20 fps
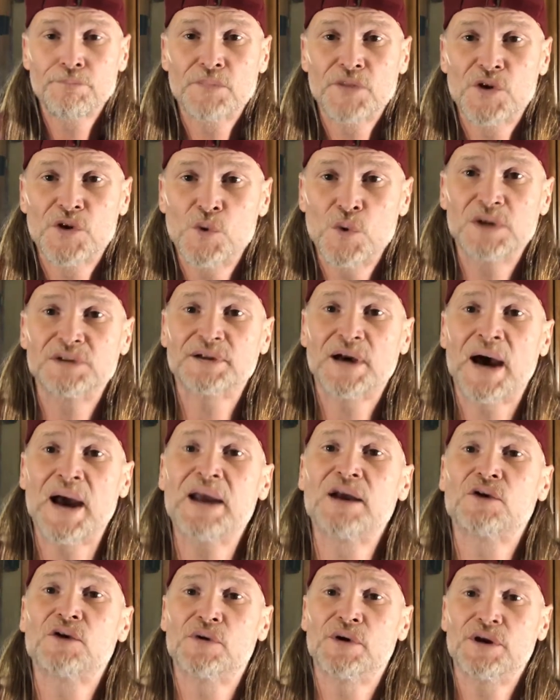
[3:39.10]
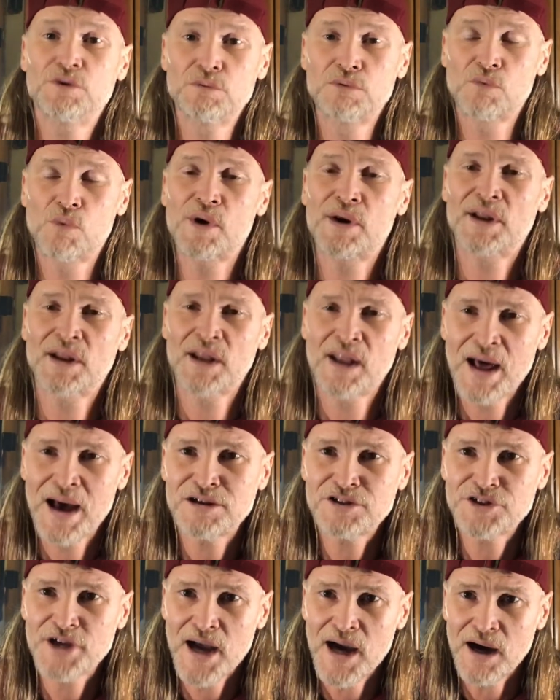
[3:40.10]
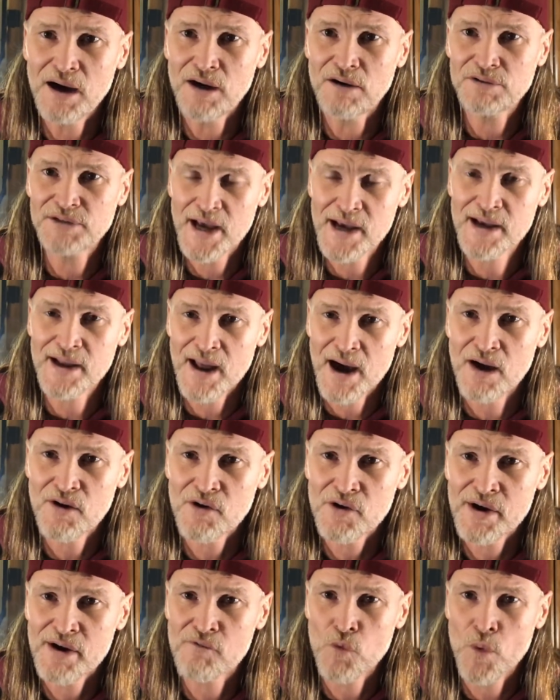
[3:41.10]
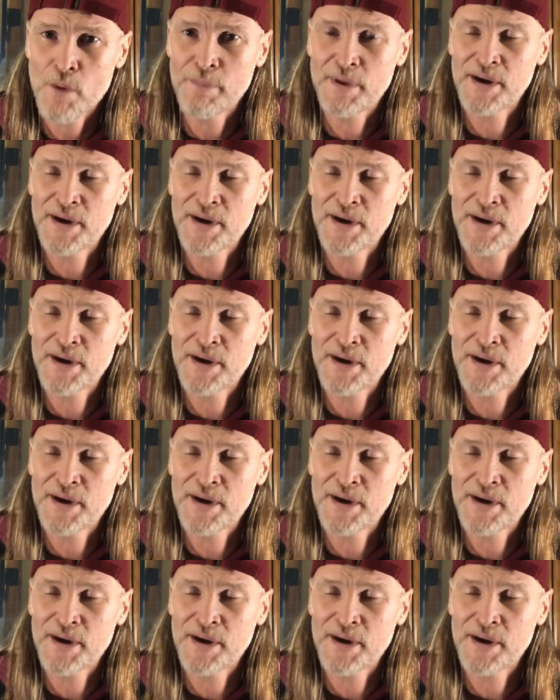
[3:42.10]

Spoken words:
You was angry. You were wanting to lash out, take it out on everyone.